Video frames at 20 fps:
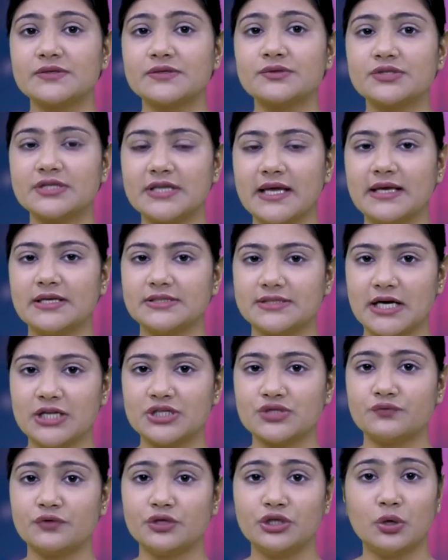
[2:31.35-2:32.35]
to stay in
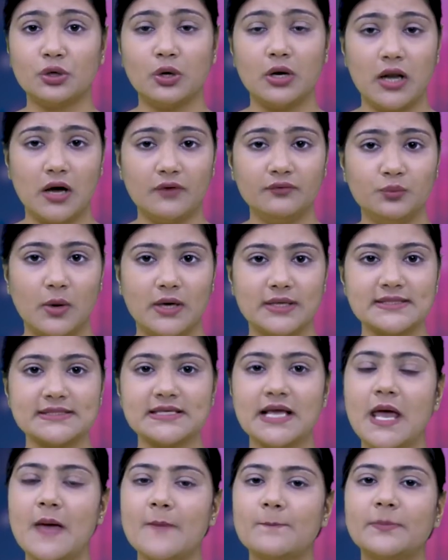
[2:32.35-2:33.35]
touch with your loved ones,